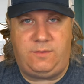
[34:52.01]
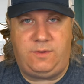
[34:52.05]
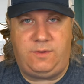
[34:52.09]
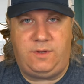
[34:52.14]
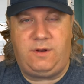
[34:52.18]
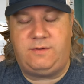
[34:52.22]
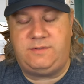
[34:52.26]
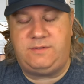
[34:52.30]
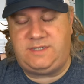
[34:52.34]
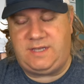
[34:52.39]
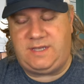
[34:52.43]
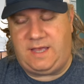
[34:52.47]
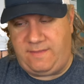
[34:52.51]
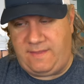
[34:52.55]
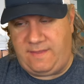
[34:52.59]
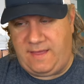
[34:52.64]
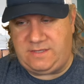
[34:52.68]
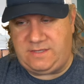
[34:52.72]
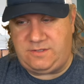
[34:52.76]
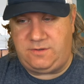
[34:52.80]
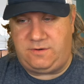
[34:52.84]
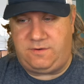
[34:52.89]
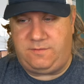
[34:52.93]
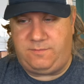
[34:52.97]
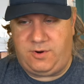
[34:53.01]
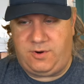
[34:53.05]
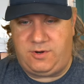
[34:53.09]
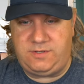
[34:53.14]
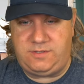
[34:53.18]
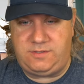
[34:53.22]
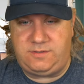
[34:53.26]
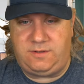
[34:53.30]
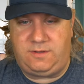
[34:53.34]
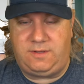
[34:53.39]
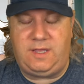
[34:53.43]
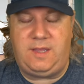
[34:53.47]
You know, and send that sort of
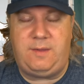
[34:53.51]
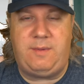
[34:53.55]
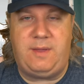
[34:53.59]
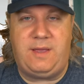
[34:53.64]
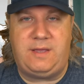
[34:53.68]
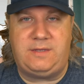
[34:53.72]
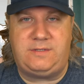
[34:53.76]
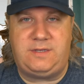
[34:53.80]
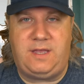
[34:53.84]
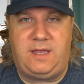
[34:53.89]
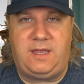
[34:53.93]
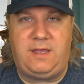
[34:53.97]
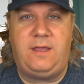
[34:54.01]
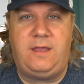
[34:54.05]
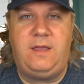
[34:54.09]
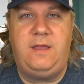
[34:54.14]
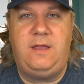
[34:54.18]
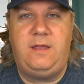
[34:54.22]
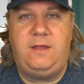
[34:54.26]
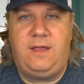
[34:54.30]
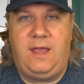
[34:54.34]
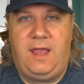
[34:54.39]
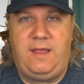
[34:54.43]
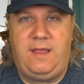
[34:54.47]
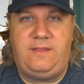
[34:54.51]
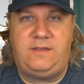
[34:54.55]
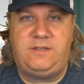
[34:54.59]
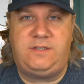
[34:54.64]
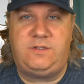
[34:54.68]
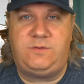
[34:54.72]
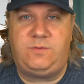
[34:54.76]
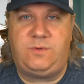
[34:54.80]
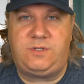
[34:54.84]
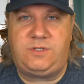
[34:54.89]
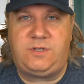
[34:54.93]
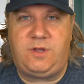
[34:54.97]
personal email saying, hey, this
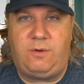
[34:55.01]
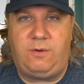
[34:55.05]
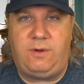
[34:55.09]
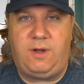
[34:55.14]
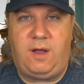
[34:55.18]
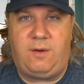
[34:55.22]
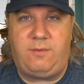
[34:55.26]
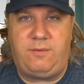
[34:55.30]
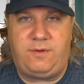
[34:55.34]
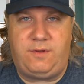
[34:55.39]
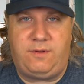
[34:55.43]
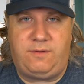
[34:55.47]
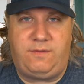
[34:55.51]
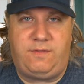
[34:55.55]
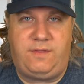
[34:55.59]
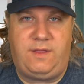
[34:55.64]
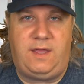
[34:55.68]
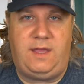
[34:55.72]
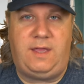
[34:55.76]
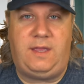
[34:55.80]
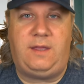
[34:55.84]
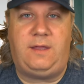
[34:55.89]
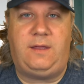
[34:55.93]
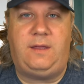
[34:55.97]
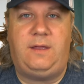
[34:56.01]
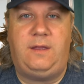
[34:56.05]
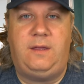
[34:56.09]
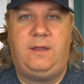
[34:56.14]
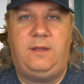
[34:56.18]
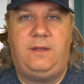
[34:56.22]
is what's going on with your thing.